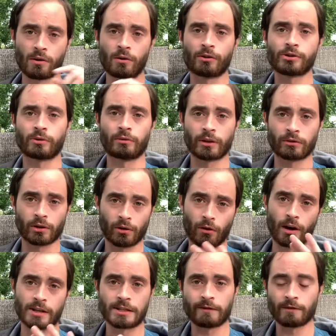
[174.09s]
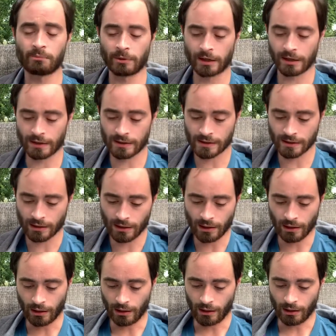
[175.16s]
also like the crossing of the blades.
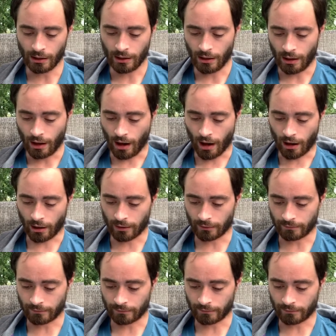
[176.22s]
Or